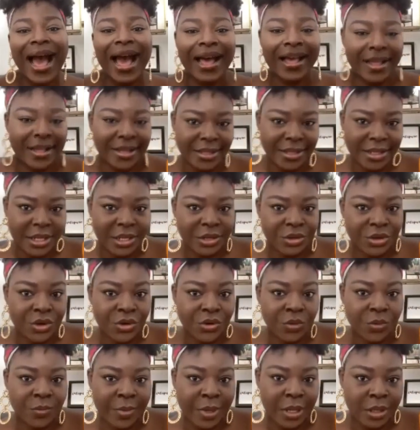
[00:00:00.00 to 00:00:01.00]
in
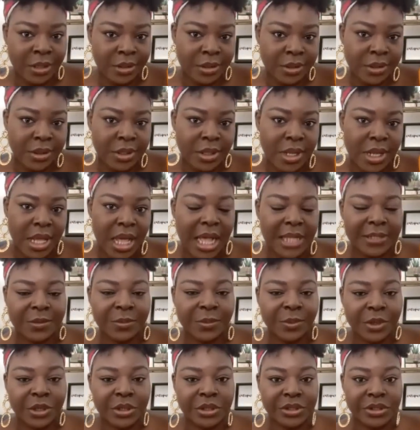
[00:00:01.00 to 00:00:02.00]
Yoruba as
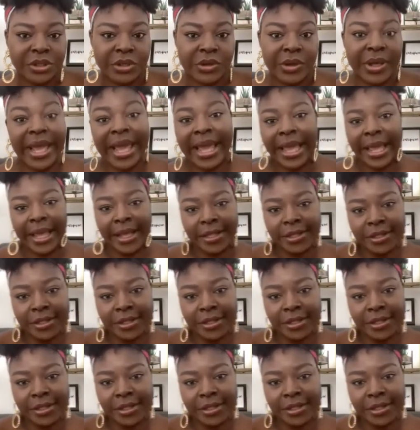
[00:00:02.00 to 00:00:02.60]
opposed to A.